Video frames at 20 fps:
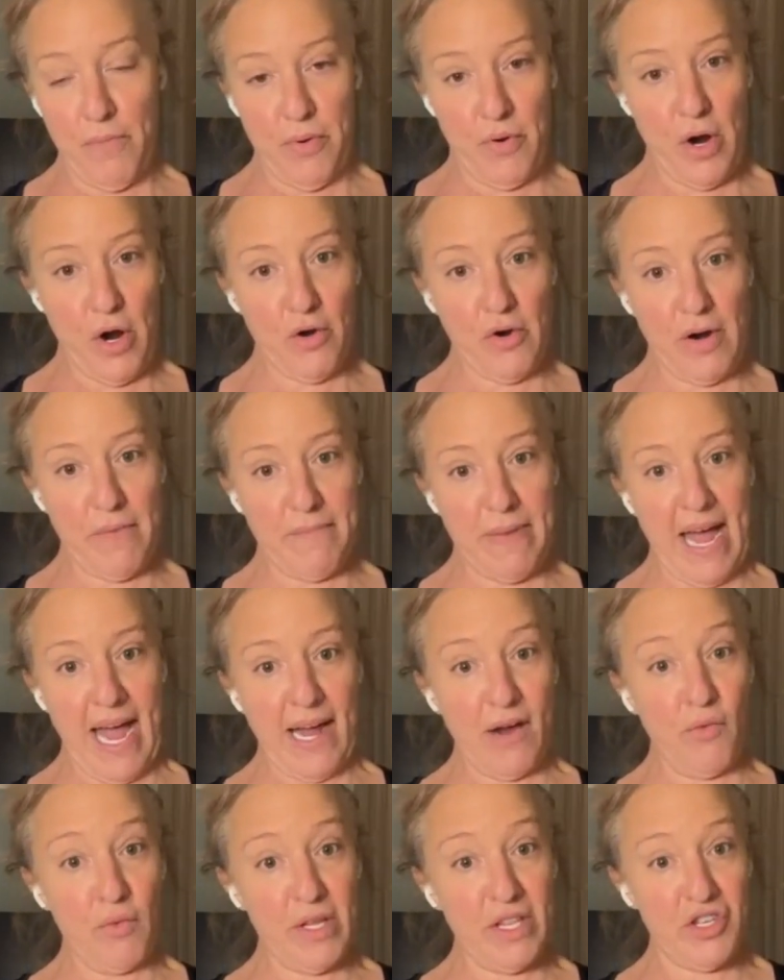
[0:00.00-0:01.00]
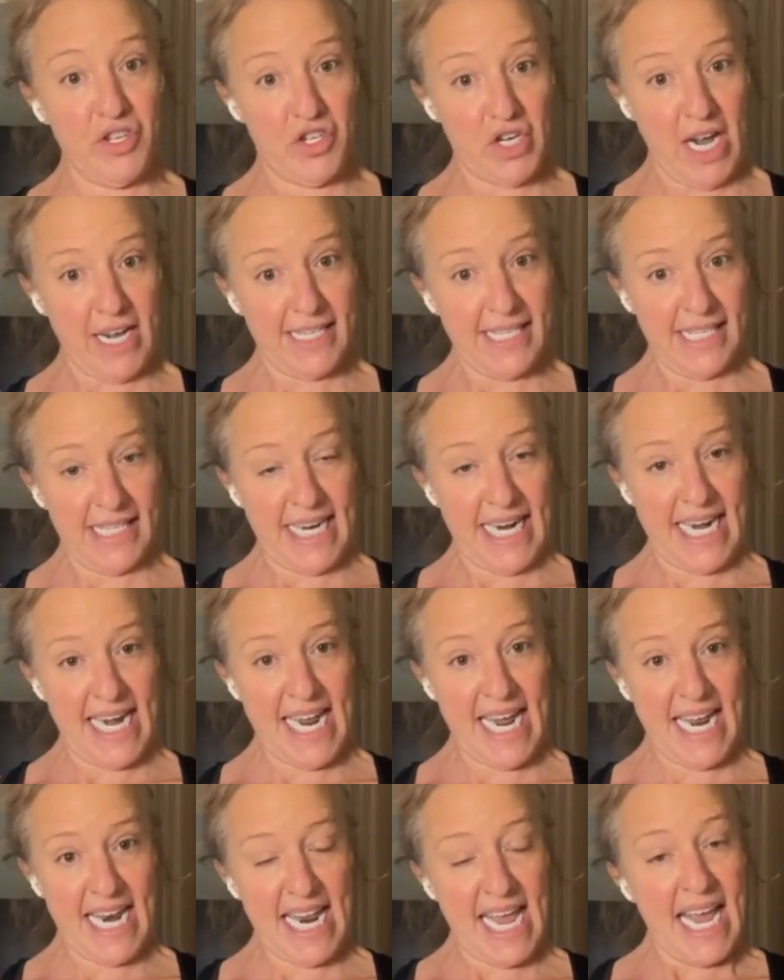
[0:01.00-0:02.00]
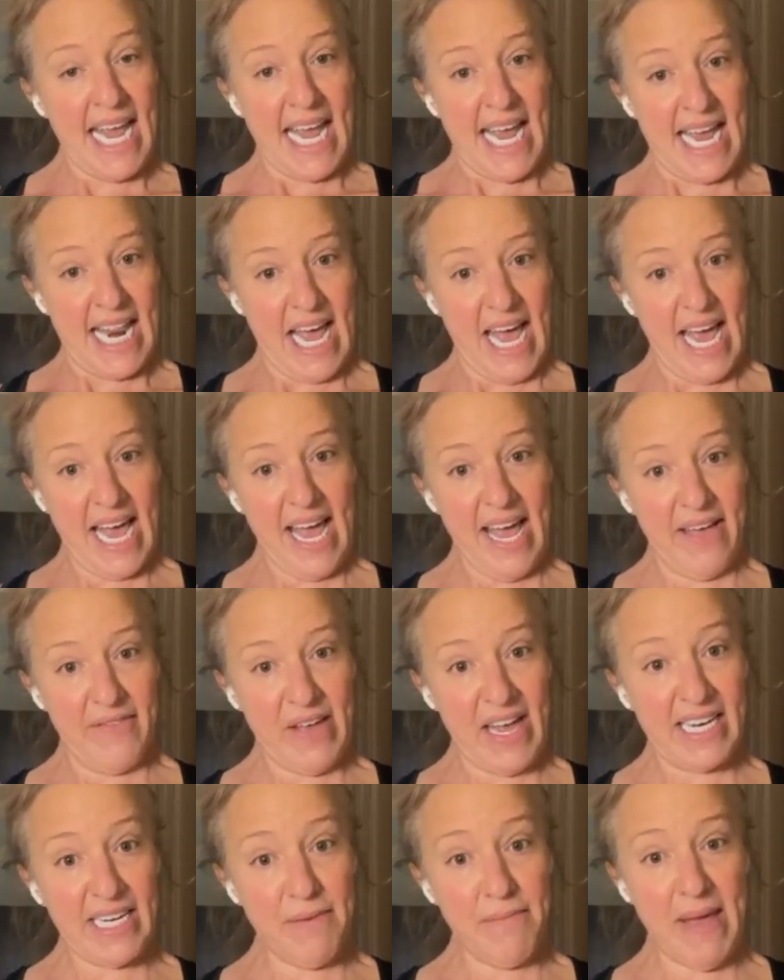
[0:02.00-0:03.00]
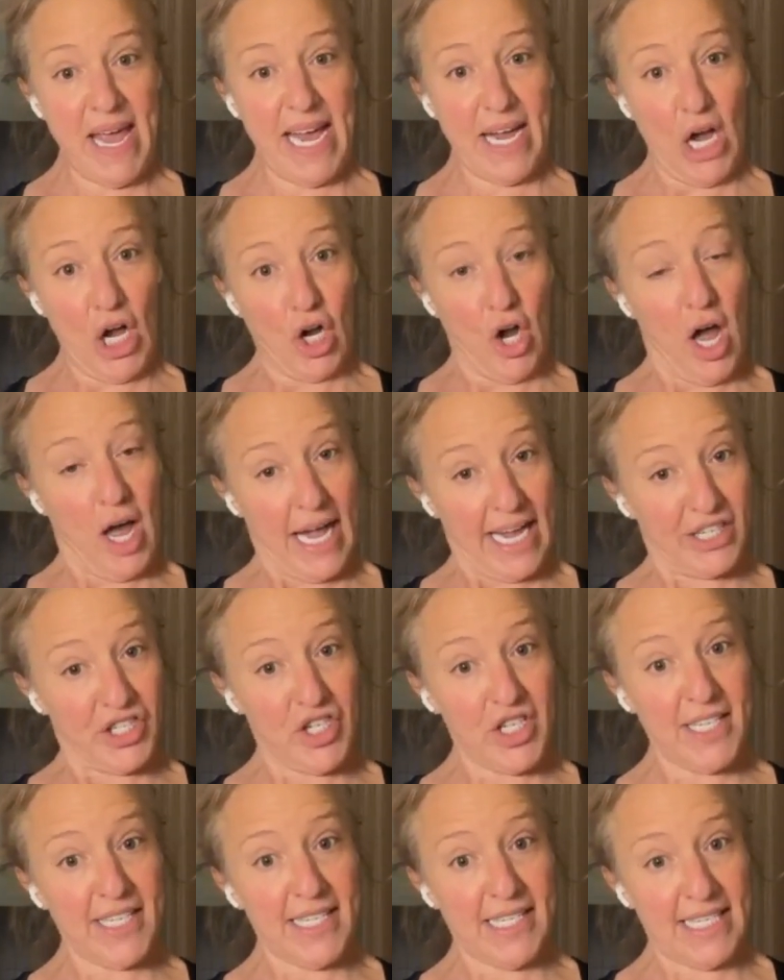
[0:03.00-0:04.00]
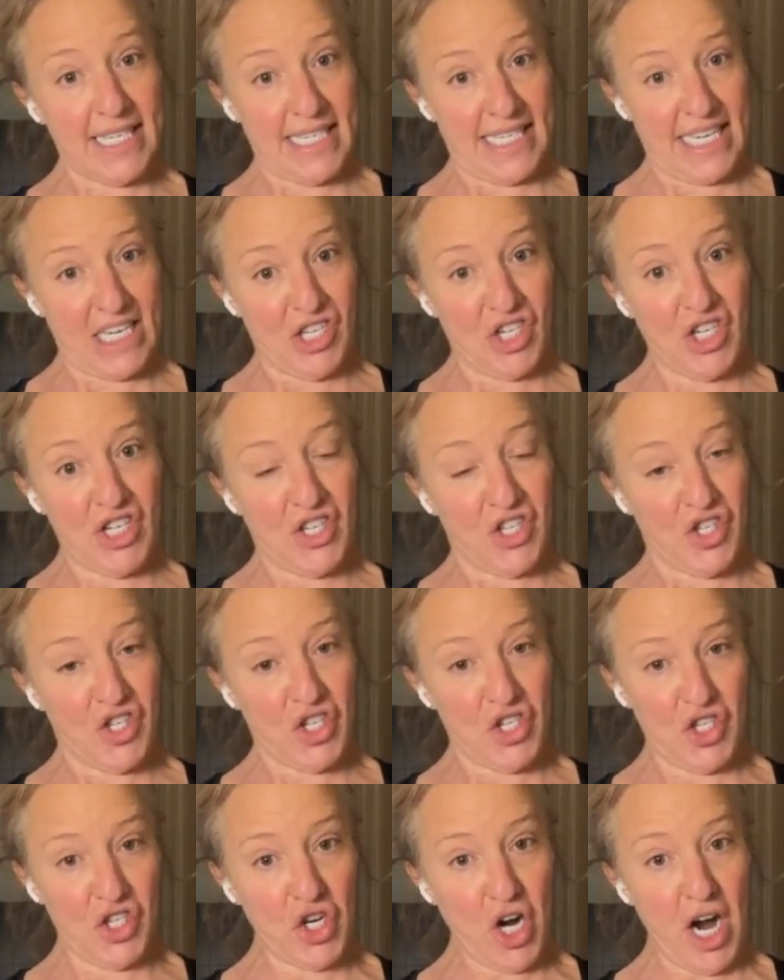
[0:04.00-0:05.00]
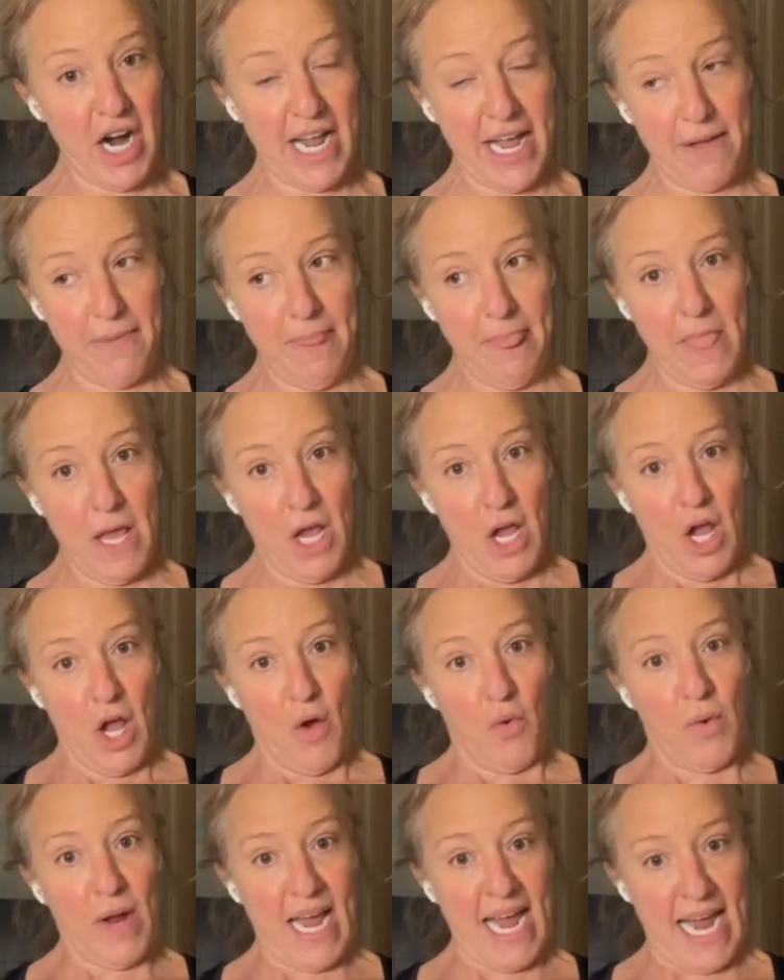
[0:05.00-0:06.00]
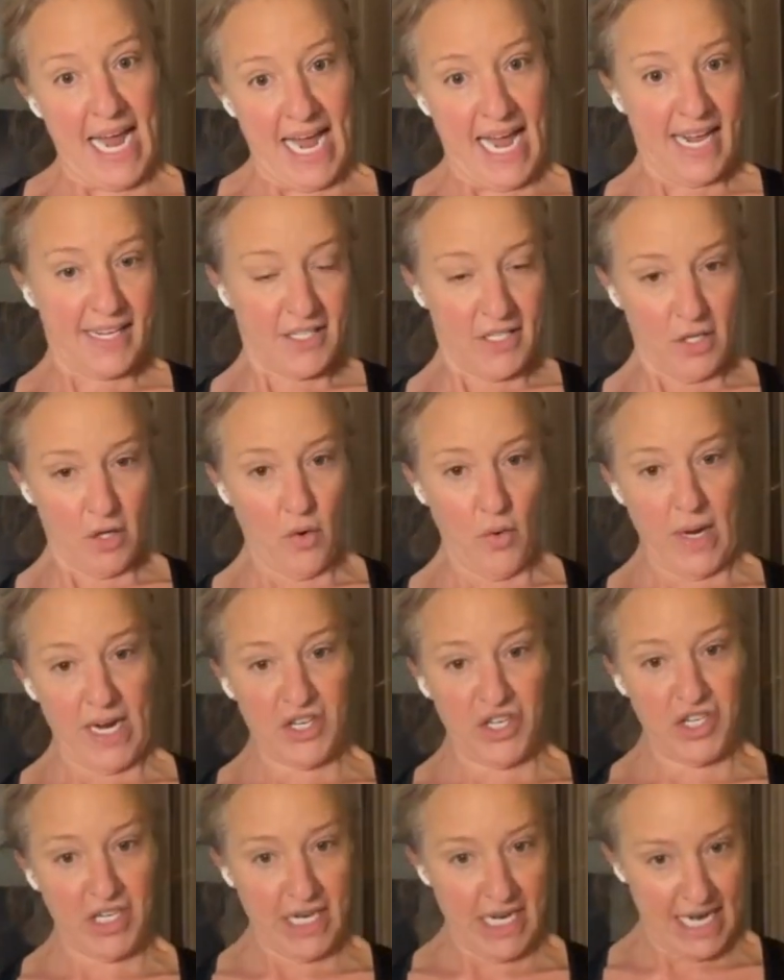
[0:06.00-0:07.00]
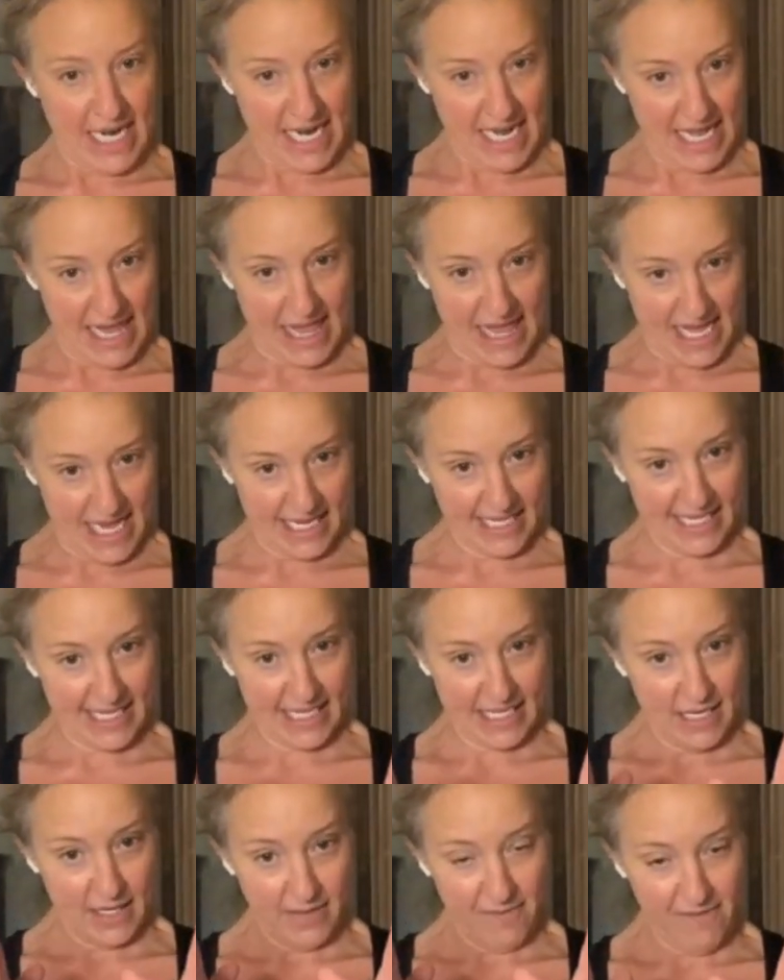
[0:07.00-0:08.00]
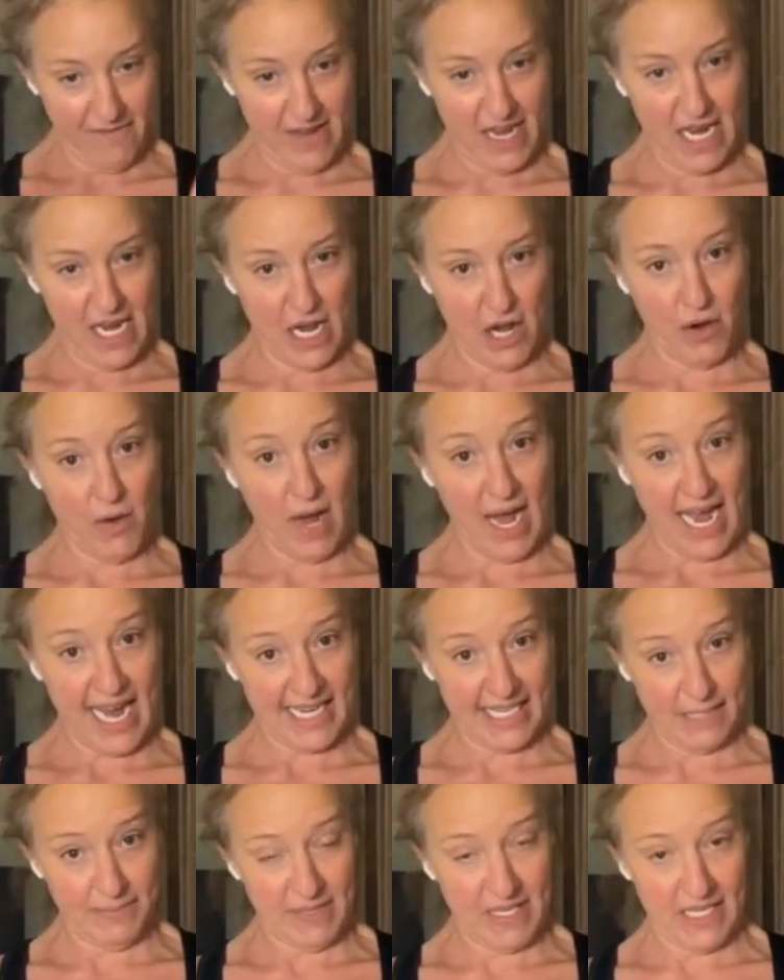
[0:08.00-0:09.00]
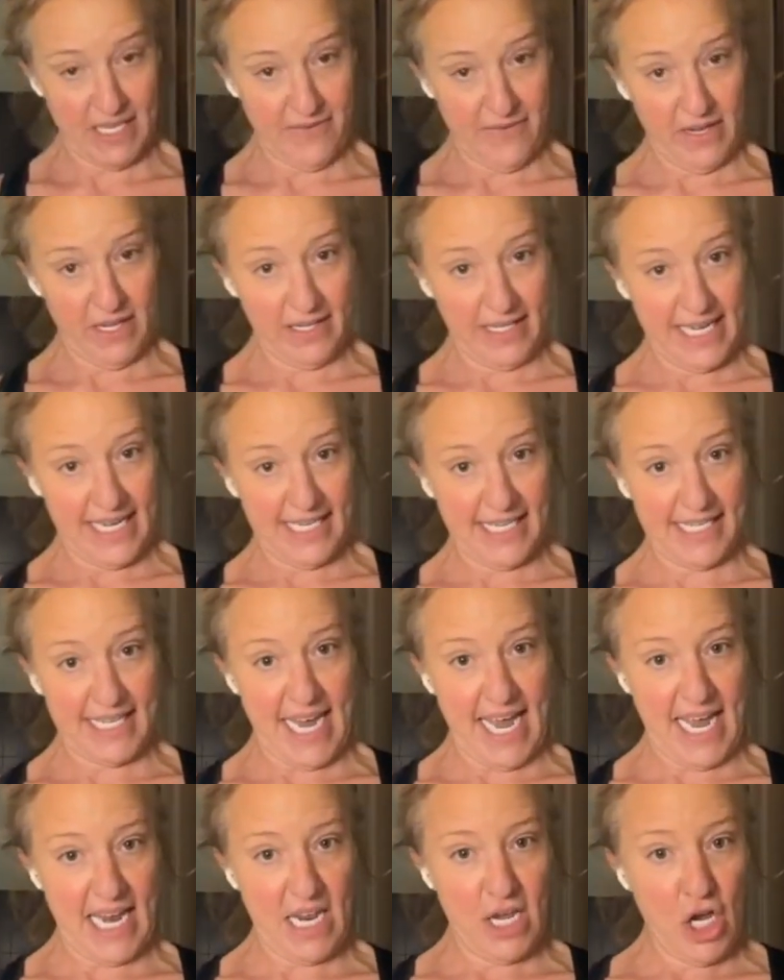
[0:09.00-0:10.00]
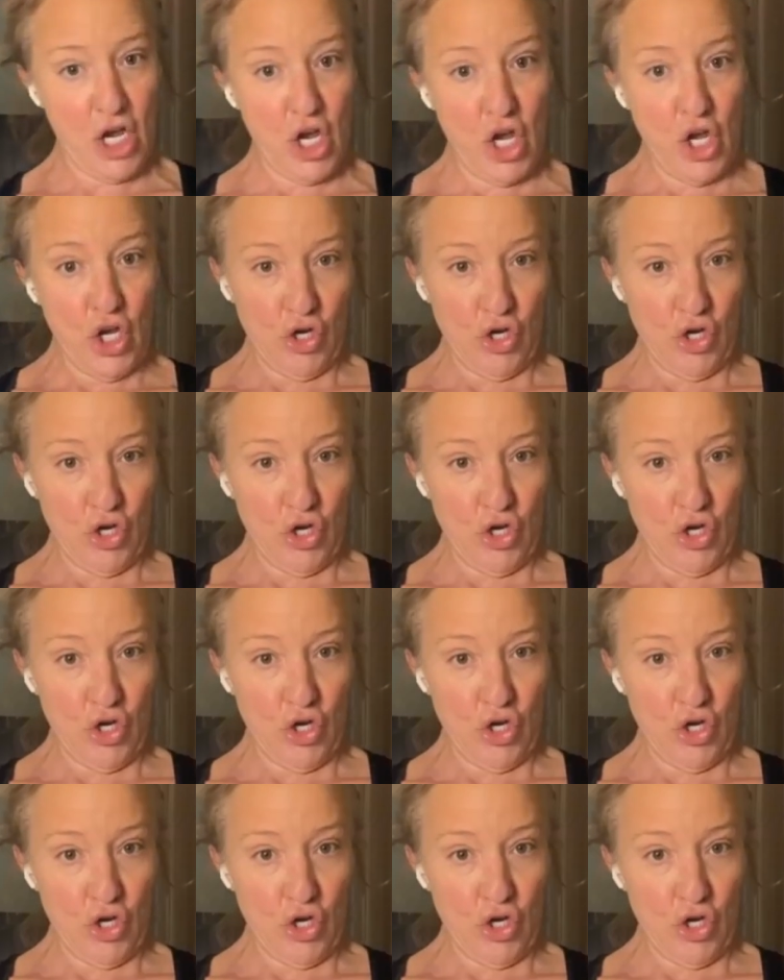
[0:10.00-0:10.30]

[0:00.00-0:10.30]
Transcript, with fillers: own program back with Just Lean In, and I have had to make conscious decisions to start it. When I asked the question in this video, I specifically said,